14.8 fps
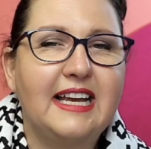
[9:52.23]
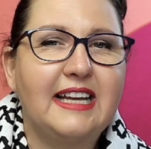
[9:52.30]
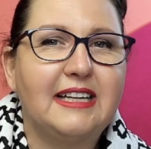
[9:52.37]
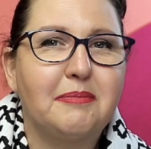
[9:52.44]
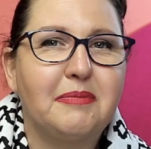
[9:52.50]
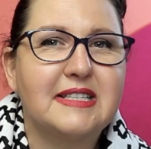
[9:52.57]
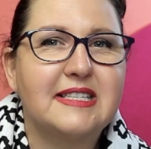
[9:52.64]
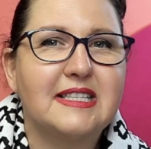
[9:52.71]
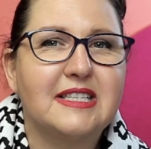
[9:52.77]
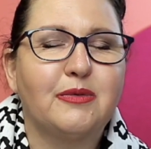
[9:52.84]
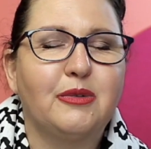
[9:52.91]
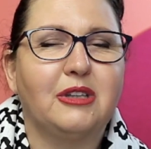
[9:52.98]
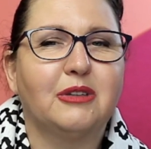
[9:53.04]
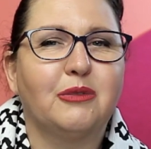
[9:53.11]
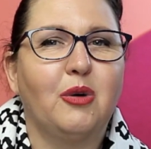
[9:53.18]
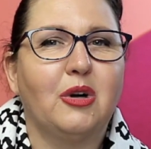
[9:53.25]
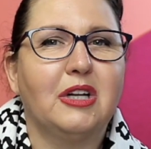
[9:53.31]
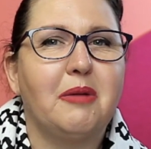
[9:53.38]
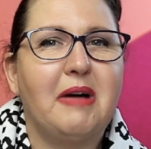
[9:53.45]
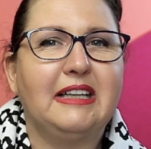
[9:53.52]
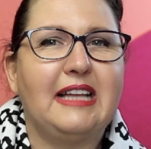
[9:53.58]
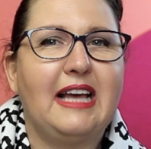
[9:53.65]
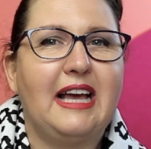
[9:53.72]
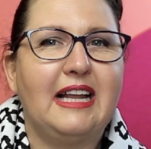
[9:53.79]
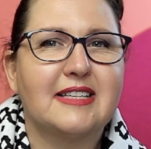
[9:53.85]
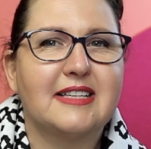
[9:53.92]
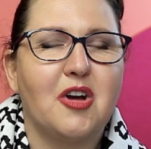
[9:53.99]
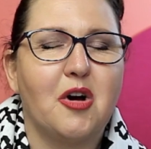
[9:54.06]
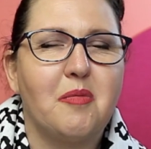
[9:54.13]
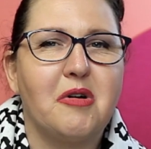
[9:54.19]
in the business world. What about
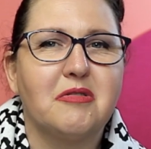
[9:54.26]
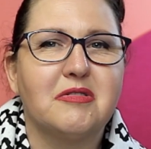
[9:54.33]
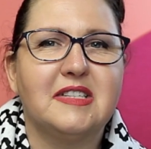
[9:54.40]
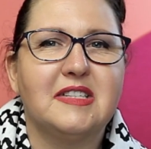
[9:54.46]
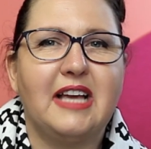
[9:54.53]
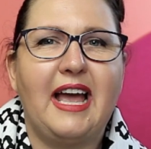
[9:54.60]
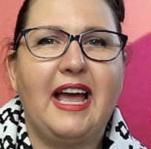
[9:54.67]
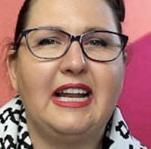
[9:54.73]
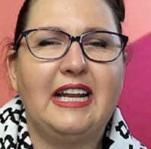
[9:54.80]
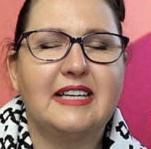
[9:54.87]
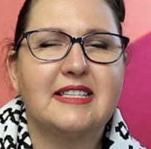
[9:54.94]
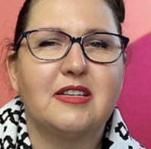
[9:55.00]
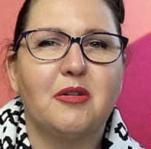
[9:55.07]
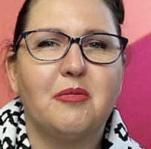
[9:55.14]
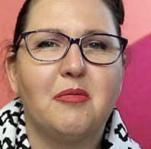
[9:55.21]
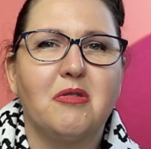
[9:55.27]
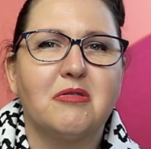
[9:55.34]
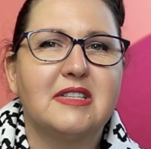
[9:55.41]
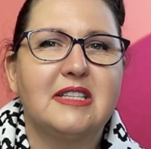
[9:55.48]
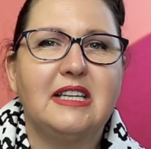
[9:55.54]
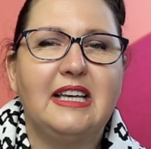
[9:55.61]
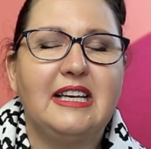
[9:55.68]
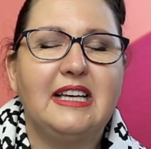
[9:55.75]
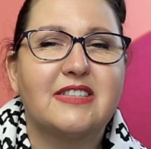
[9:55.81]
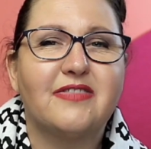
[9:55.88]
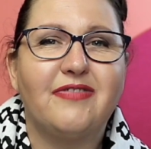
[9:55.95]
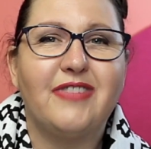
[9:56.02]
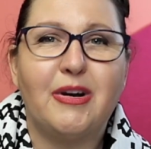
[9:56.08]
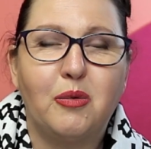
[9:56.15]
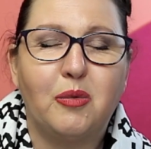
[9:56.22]
Alex Hormozi? Alex Hormozi is
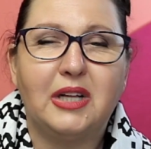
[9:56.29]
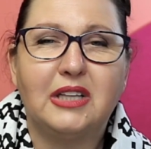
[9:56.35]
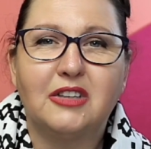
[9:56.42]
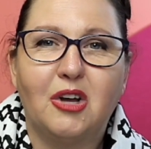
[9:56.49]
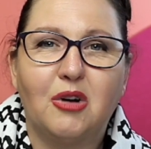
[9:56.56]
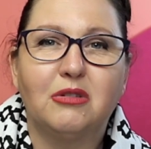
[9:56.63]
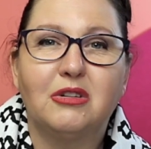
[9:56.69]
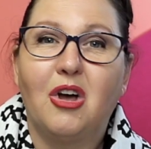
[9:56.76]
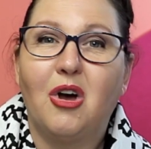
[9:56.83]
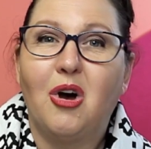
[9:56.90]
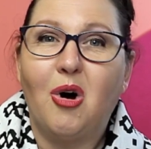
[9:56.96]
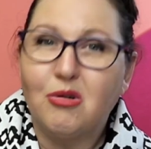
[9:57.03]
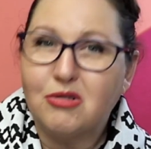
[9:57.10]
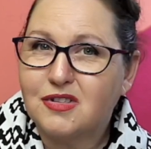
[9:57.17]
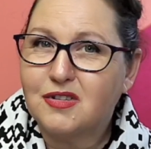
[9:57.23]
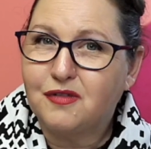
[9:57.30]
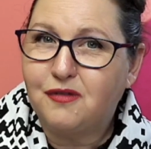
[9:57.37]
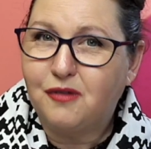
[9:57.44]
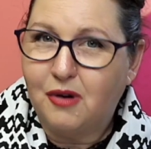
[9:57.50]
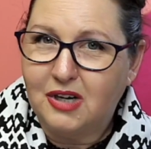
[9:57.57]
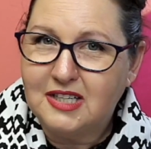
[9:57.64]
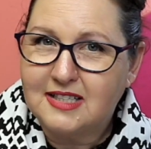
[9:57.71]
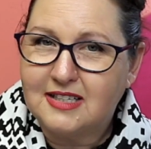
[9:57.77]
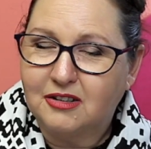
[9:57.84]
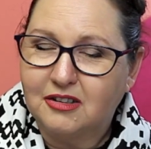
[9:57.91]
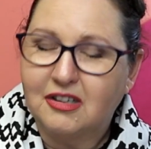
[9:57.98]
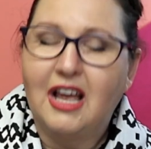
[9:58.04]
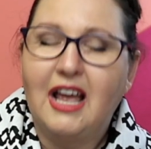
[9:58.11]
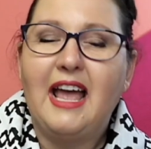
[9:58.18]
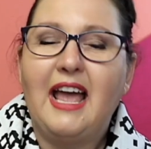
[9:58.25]
very well known also for his
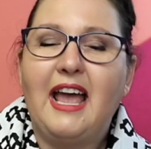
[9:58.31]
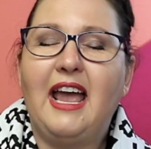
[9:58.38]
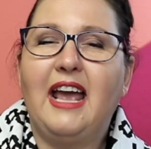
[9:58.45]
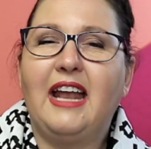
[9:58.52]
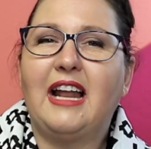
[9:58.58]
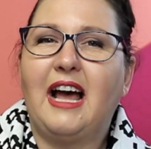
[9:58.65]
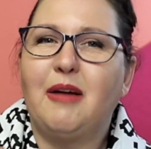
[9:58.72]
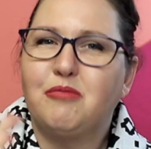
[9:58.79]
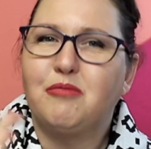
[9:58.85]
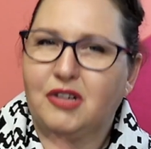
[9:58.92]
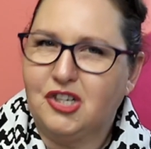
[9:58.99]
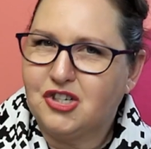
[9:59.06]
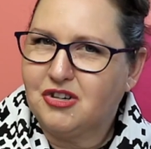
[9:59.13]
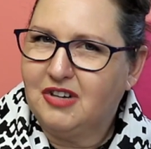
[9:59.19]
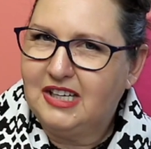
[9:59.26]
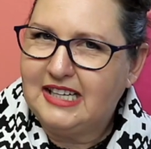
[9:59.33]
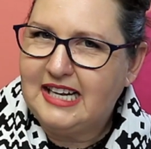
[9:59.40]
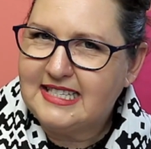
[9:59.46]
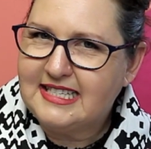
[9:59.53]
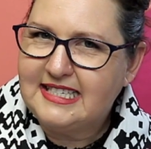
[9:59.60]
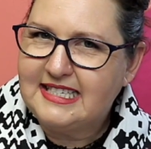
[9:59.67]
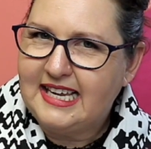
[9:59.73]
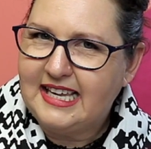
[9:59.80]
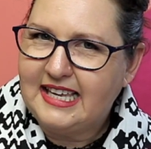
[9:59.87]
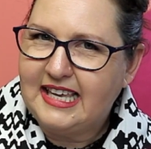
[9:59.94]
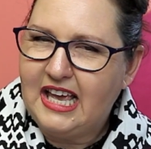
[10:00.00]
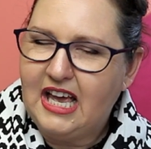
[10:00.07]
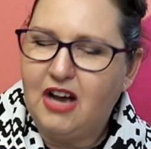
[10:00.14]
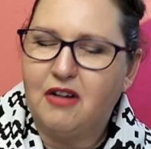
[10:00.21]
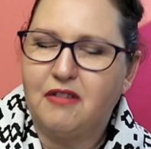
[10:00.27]
look, and I'm pretty sure he doesn't take
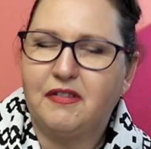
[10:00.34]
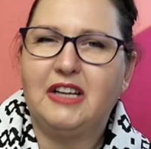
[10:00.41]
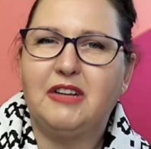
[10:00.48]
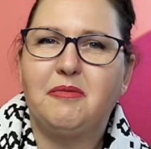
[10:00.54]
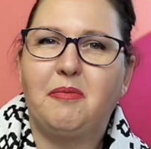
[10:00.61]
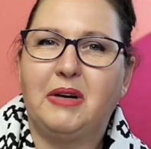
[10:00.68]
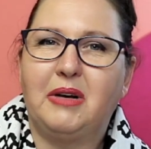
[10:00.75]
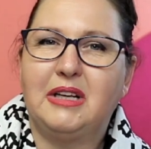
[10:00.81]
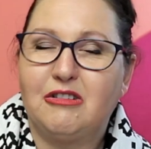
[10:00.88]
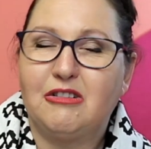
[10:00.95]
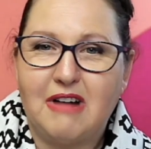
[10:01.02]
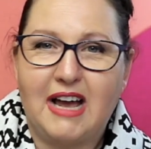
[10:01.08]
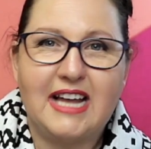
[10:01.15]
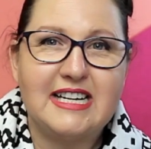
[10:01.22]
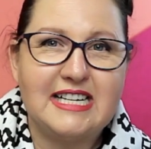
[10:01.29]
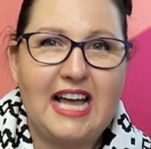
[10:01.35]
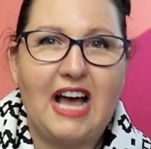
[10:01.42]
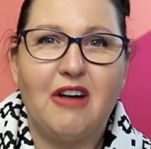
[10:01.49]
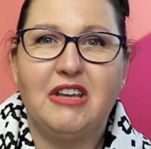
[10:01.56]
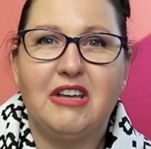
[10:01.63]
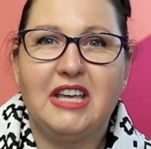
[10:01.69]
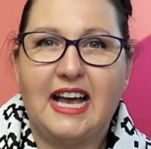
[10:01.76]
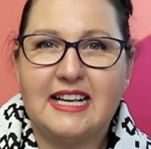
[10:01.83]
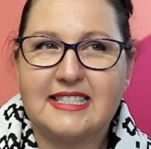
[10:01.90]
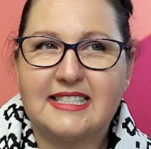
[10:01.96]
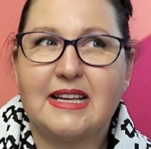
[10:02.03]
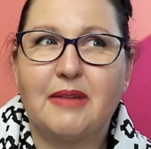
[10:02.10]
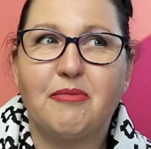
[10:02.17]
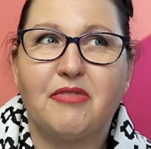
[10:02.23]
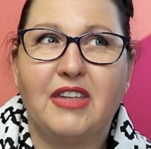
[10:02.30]
care of it, but right now he has
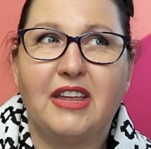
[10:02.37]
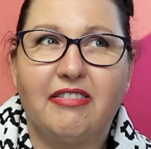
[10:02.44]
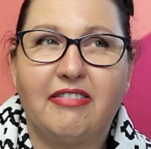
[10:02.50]
something